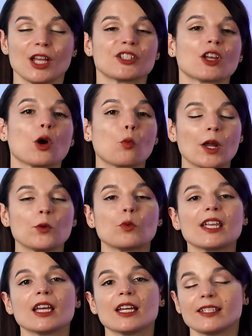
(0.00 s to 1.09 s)
So when
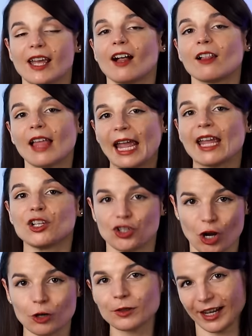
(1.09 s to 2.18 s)
we tell a
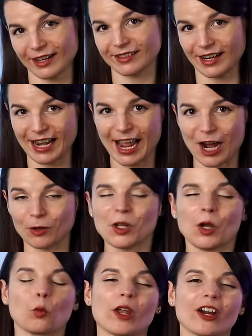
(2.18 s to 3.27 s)
joke as a noun,
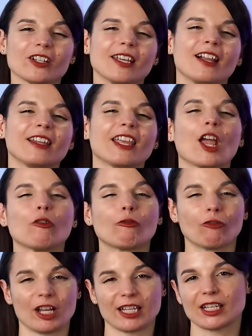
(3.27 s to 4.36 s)
we are telling a
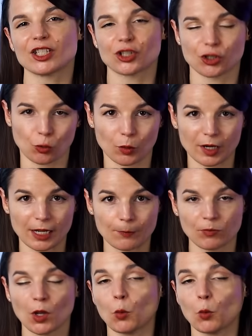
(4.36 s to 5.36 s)
funny story.